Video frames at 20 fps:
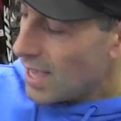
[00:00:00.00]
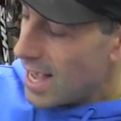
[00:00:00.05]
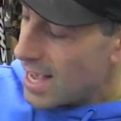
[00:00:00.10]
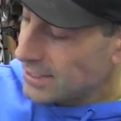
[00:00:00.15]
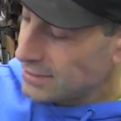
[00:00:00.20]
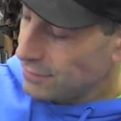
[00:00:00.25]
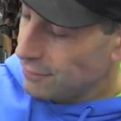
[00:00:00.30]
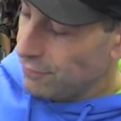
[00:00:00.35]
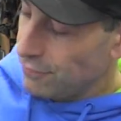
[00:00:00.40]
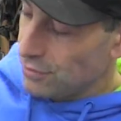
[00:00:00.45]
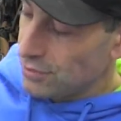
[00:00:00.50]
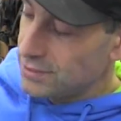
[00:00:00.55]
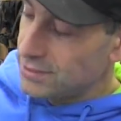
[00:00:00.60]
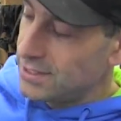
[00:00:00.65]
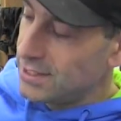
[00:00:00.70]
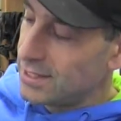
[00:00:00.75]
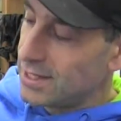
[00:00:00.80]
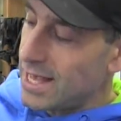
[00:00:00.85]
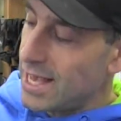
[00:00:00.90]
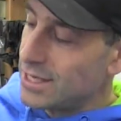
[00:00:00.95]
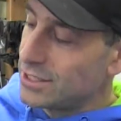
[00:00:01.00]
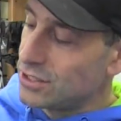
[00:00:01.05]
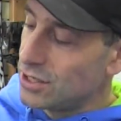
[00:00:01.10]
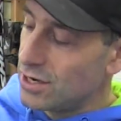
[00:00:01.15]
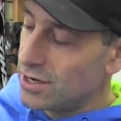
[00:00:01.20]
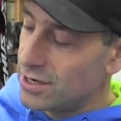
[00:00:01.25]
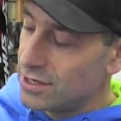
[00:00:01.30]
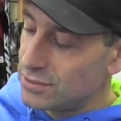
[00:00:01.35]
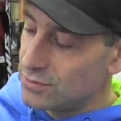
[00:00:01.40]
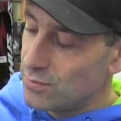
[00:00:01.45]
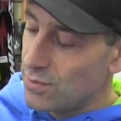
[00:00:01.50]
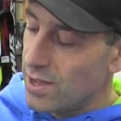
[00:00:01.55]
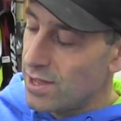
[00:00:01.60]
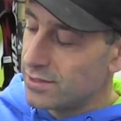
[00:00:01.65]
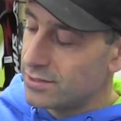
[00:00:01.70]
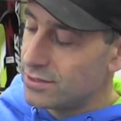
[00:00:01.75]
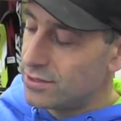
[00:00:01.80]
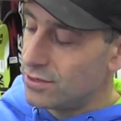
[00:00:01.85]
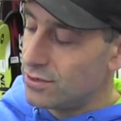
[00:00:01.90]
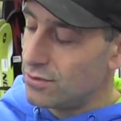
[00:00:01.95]
Has a full steel edge on it as
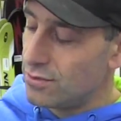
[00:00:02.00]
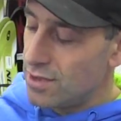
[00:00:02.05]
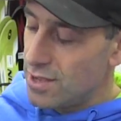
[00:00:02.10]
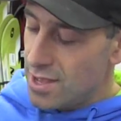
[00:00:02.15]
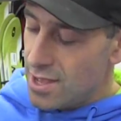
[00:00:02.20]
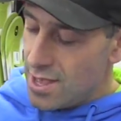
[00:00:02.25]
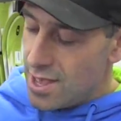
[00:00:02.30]
well too.